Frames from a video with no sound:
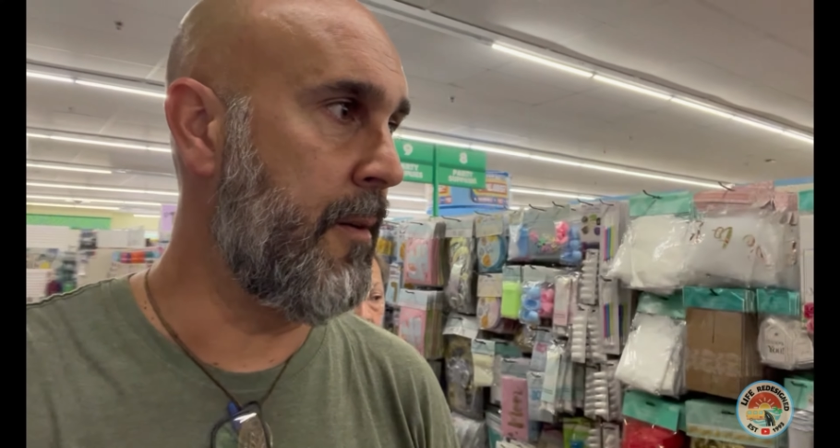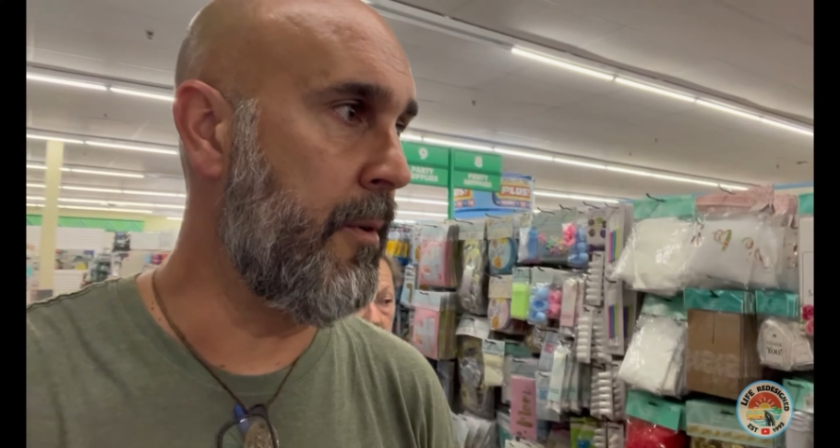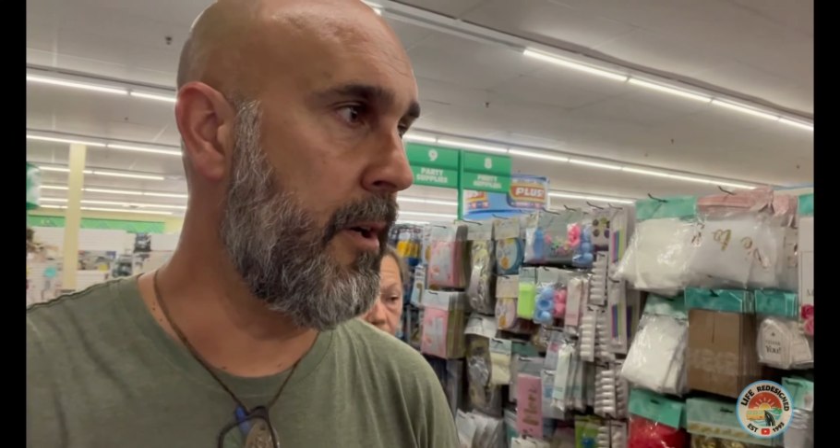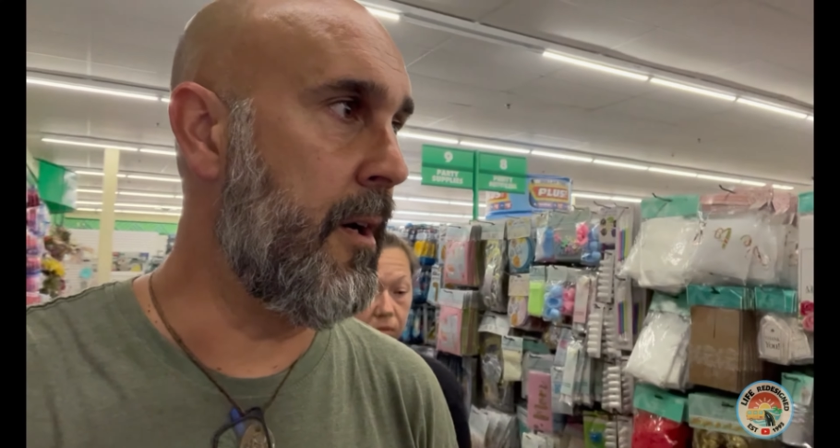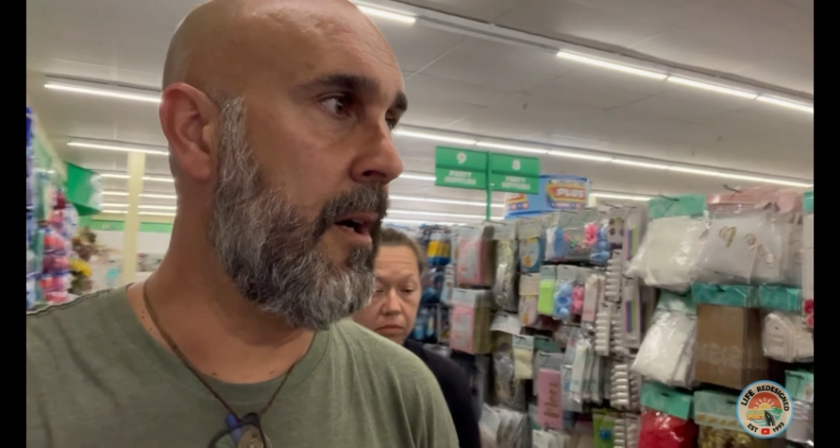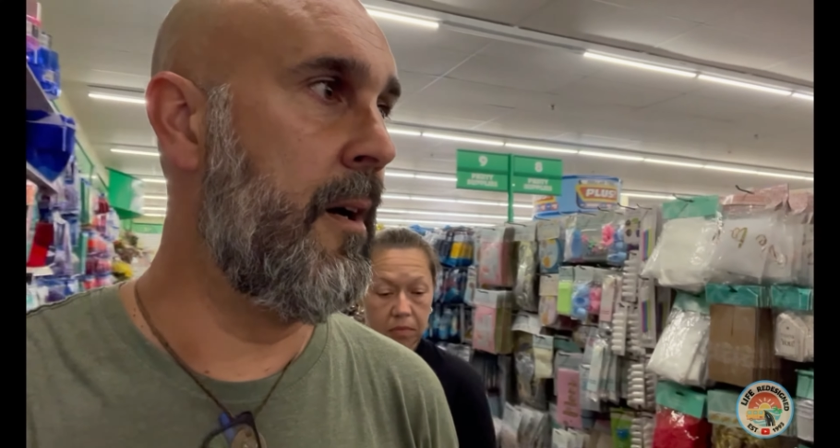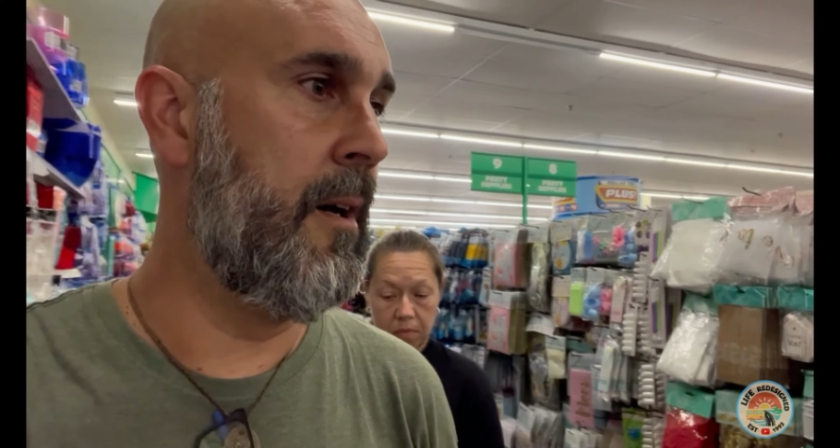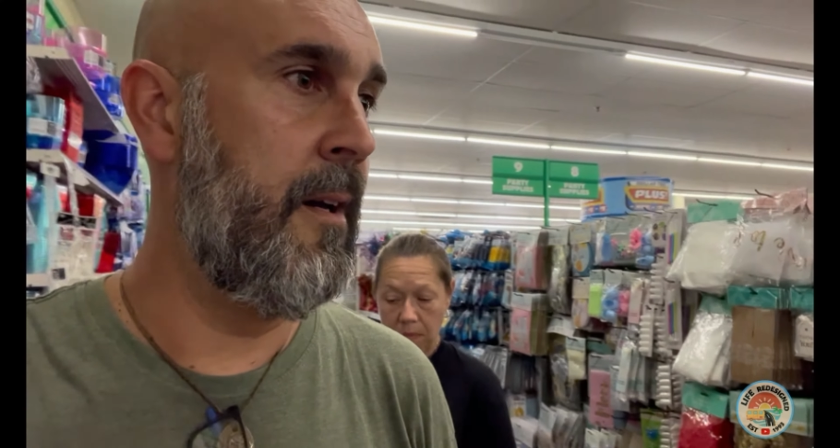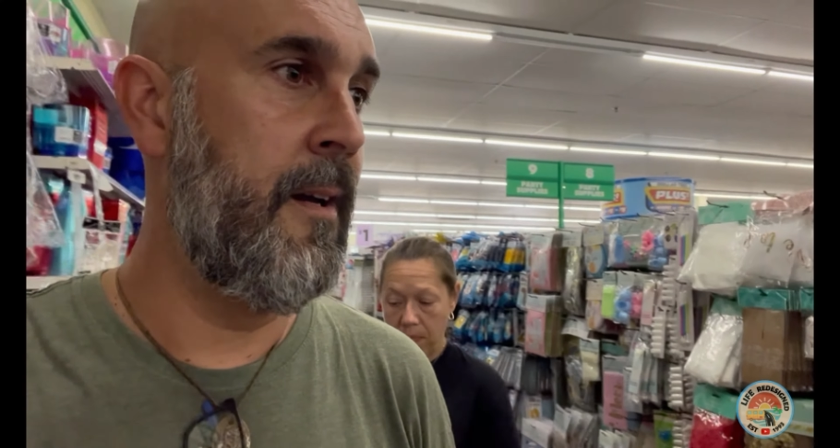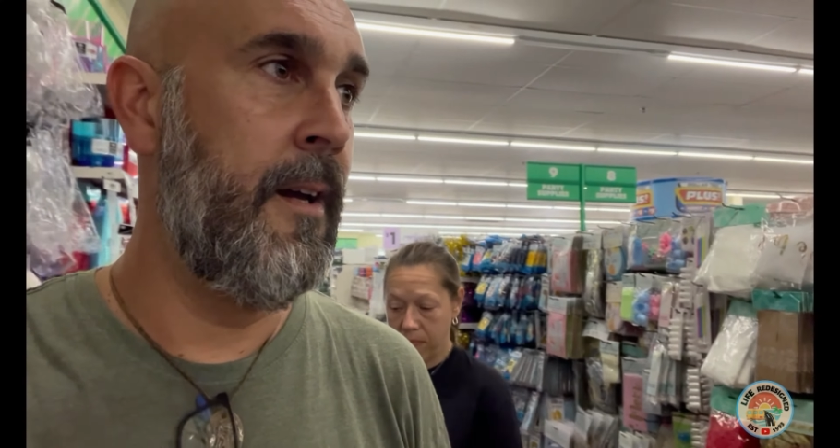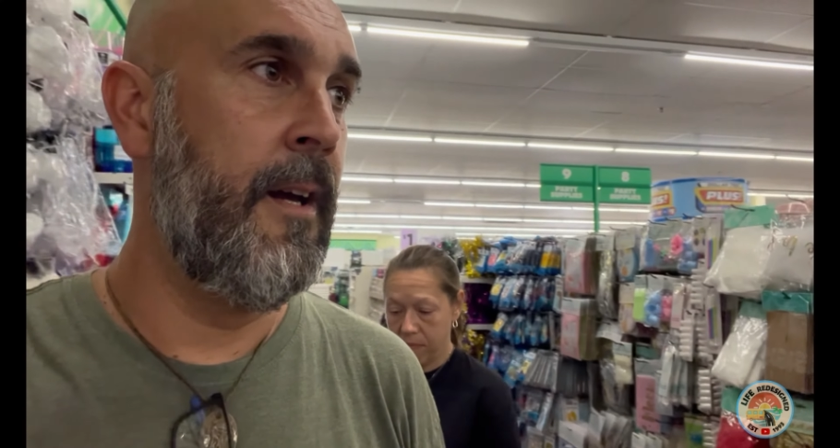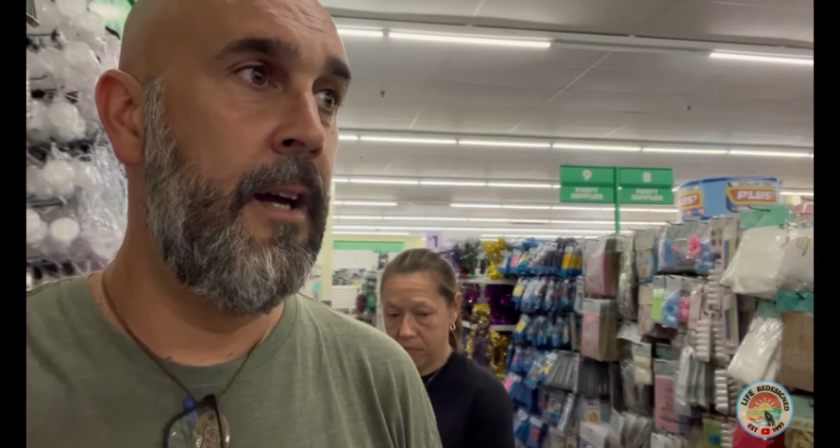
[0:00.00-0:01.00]
we're
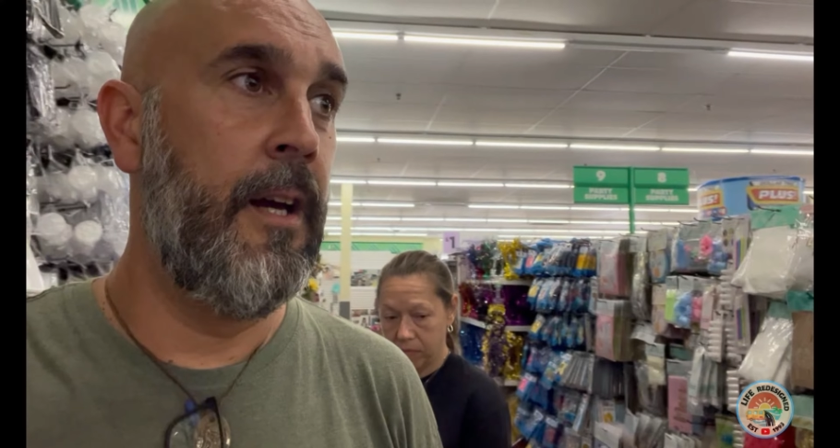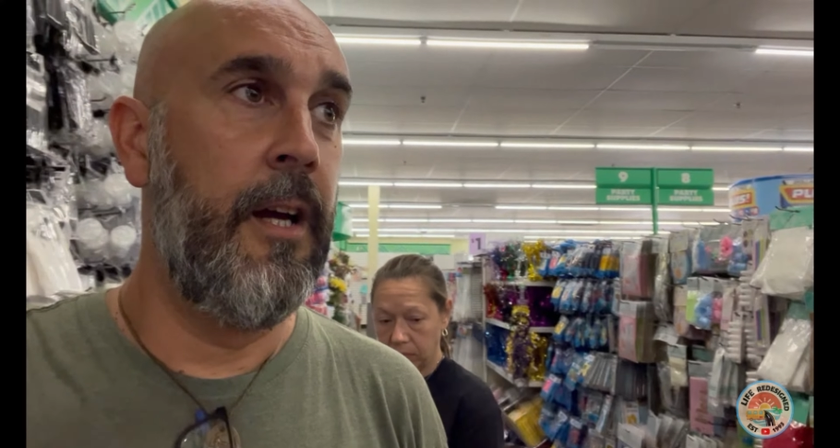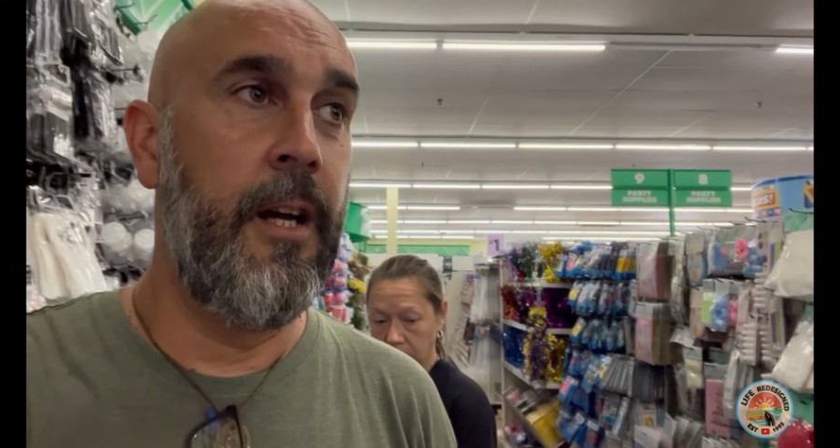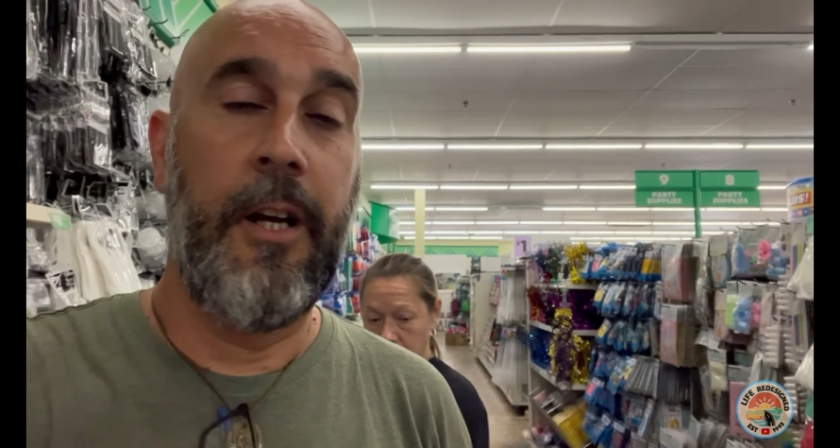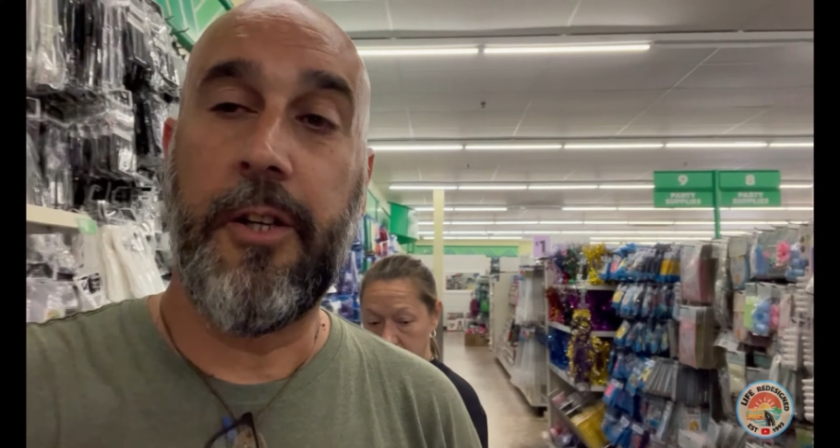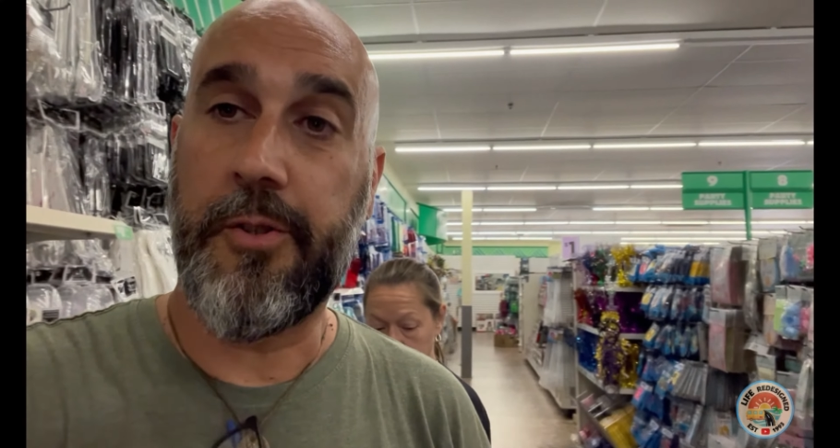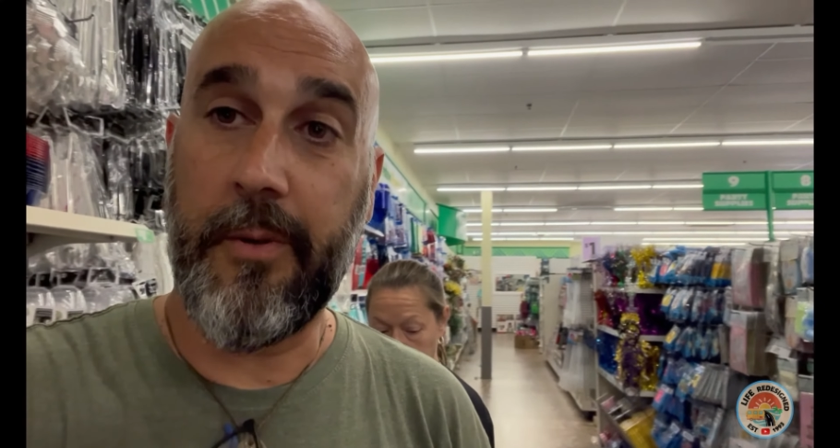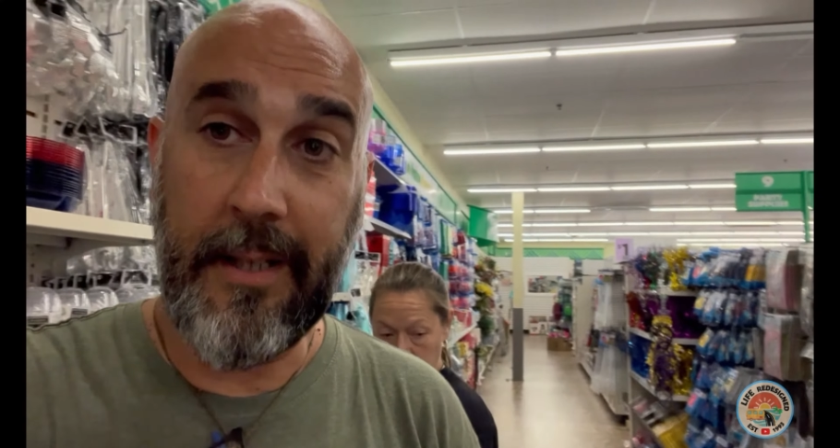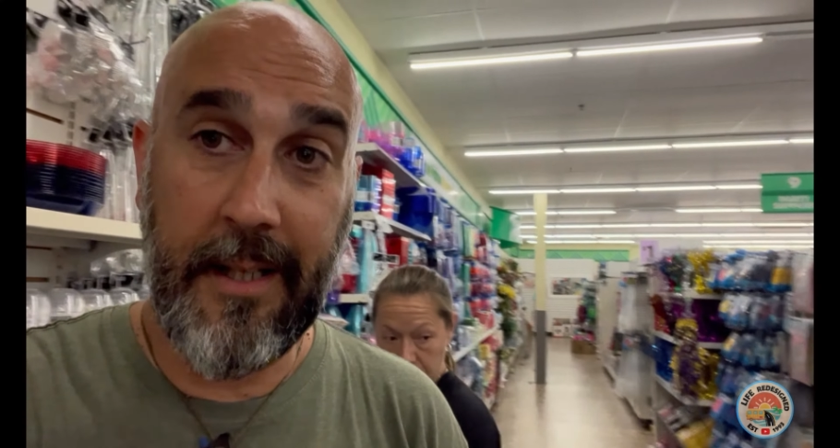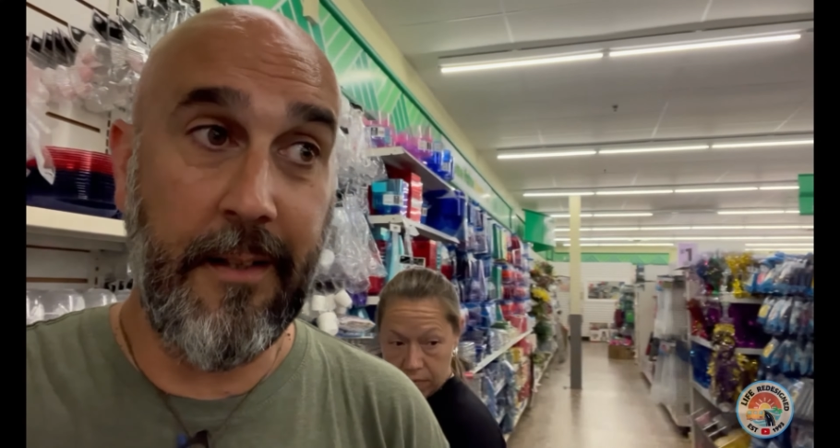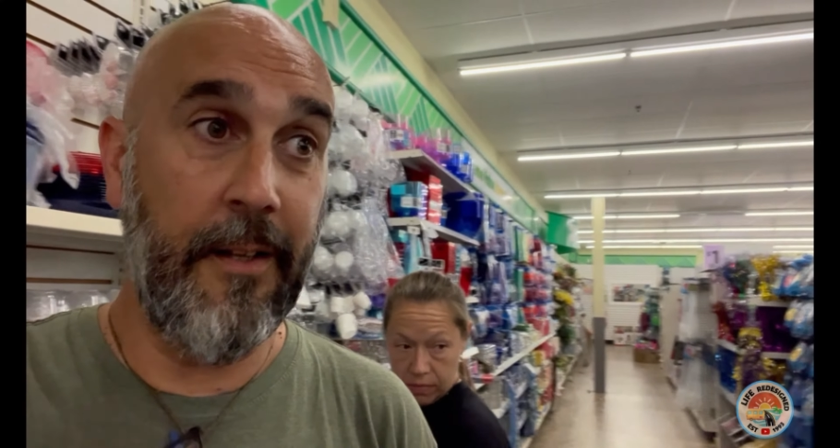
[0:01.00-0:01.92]
drinking